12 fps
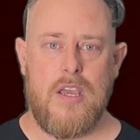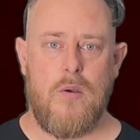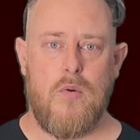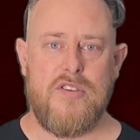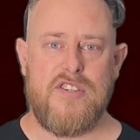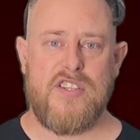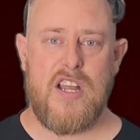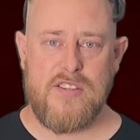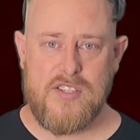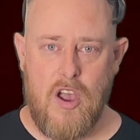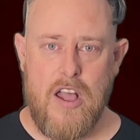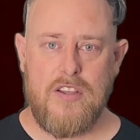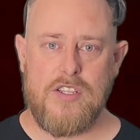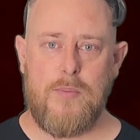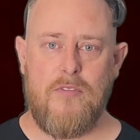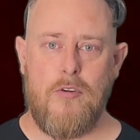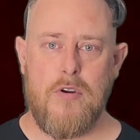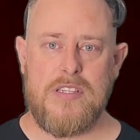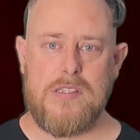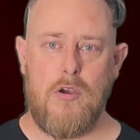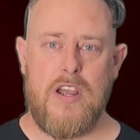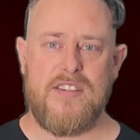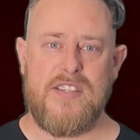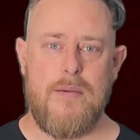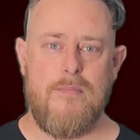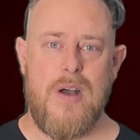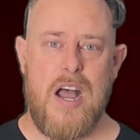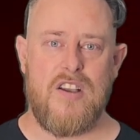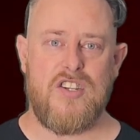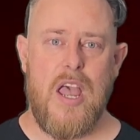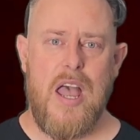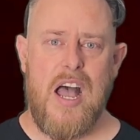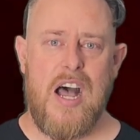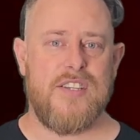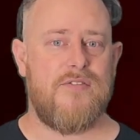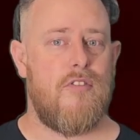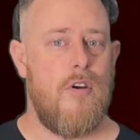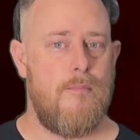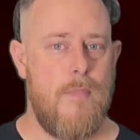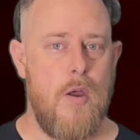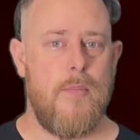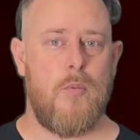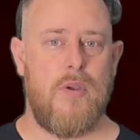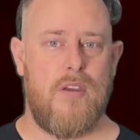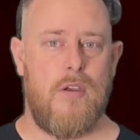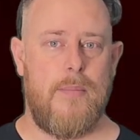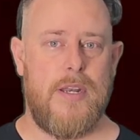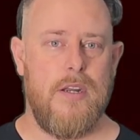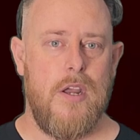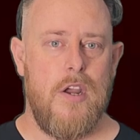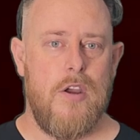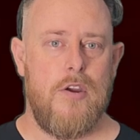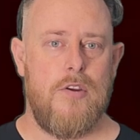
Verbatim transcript: There was stunned silence before his lawyer, Tim Marsh, asked for a moment with Herrmann,